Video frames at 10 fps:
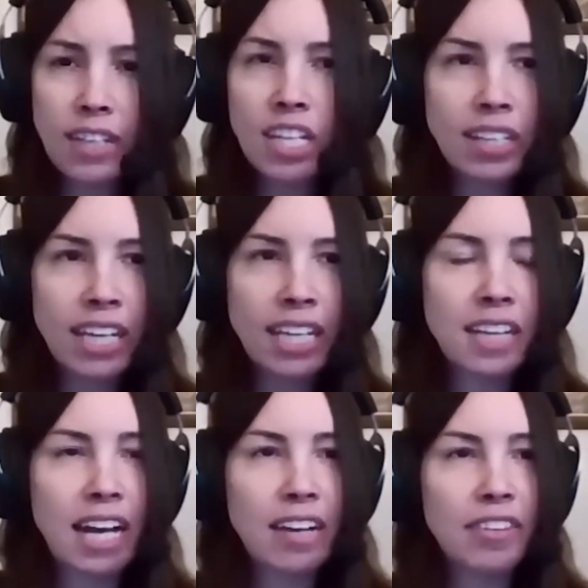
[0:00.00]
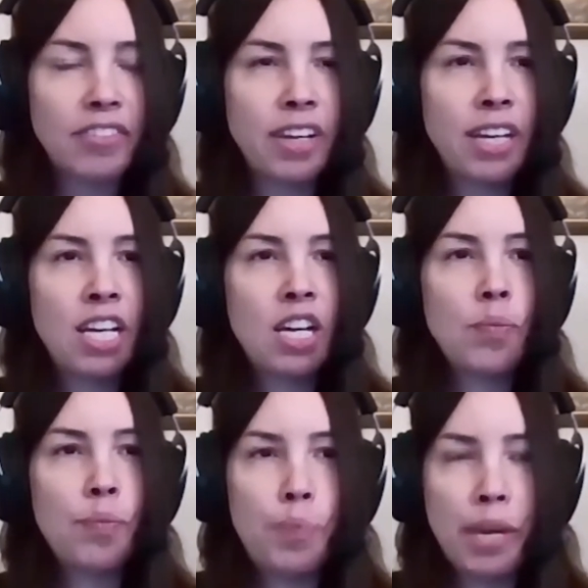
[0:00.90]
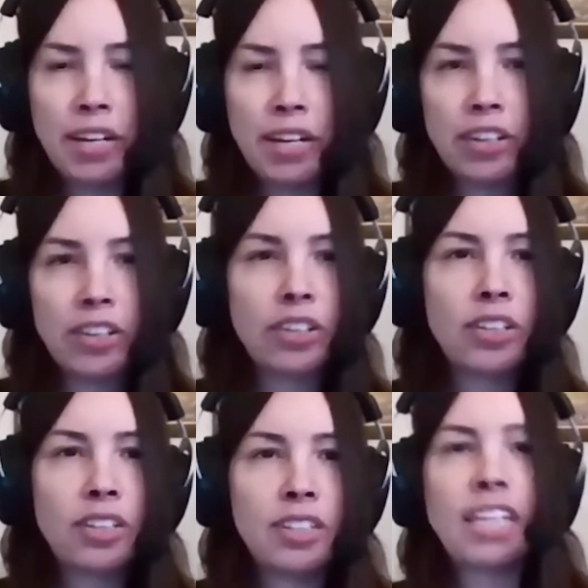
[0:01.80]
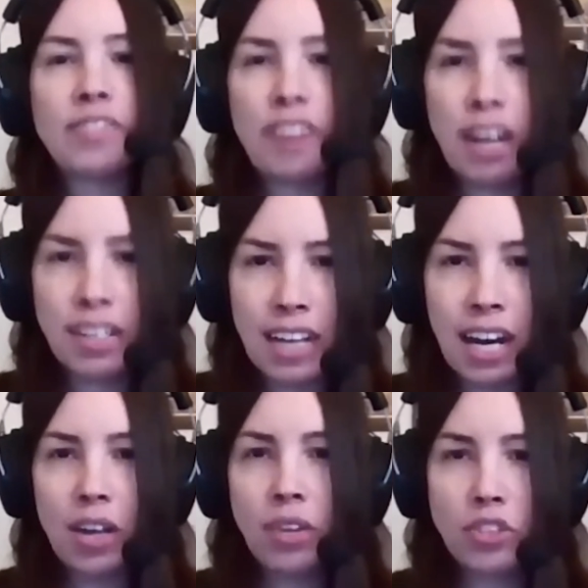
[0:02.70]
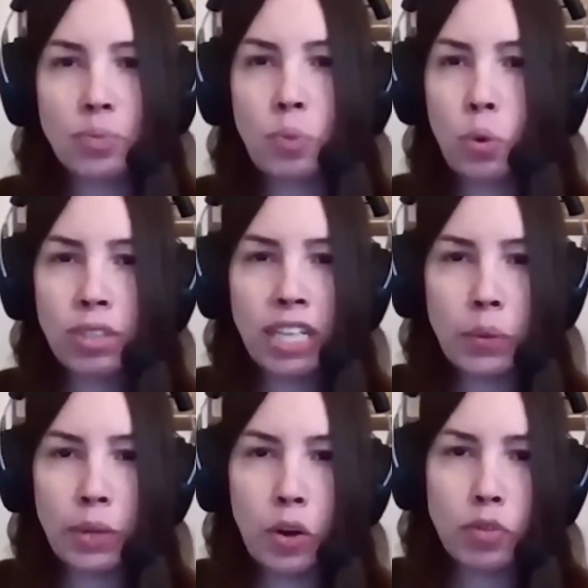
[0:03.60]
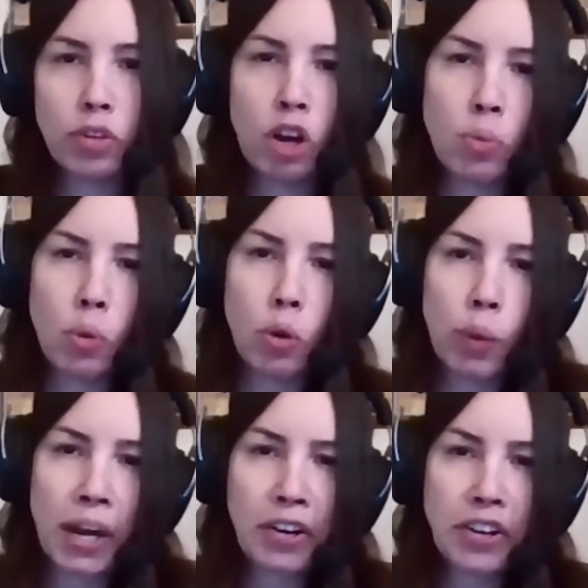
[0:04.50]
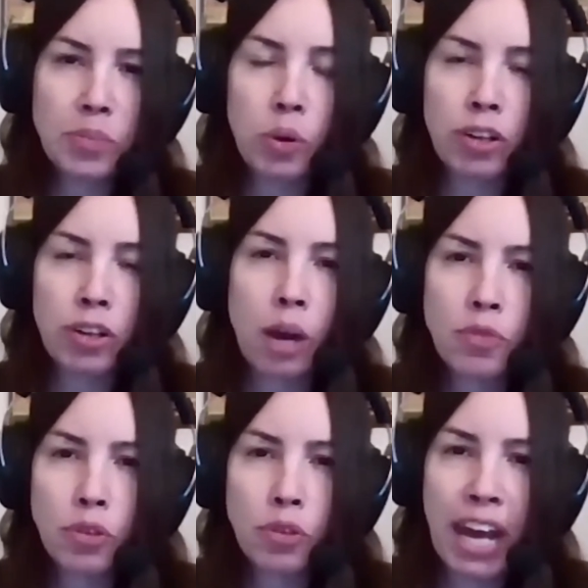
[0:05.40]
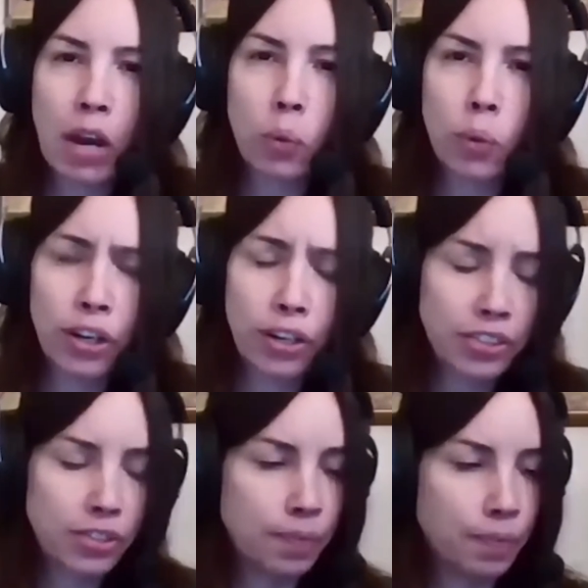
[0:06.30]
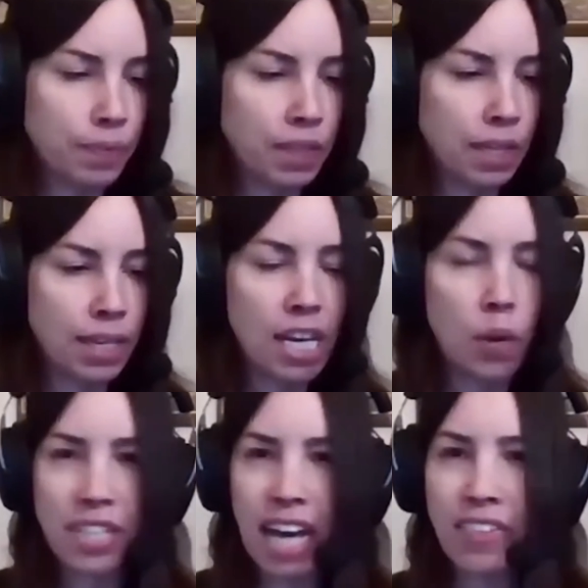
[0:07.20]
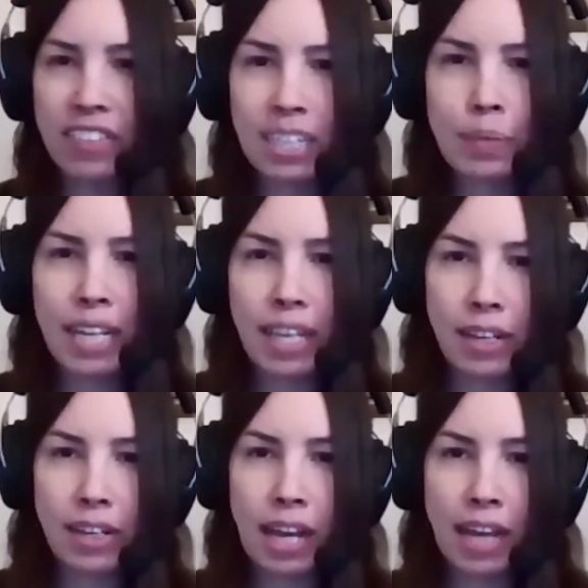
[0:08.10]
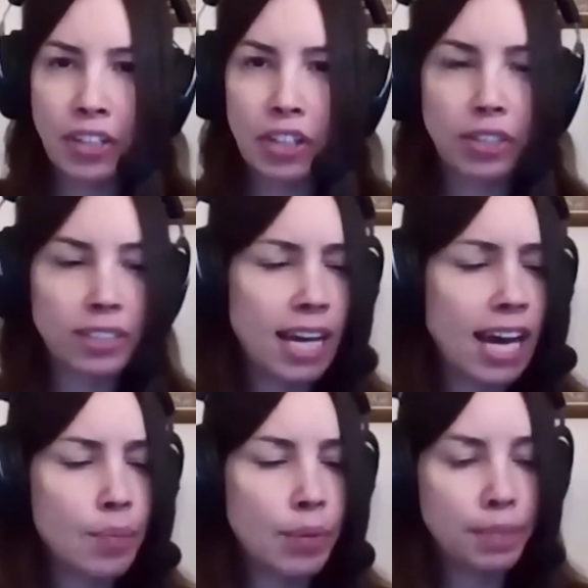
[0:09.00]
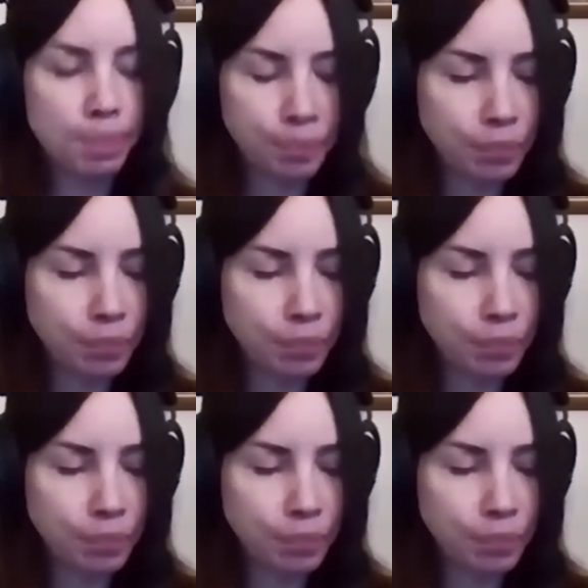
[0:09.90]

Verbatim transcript: until it gets kind of bigger, less volatile, just more liquid overall, more awareness, more comfort with how it works, you know, it's kind of limited at the current time, but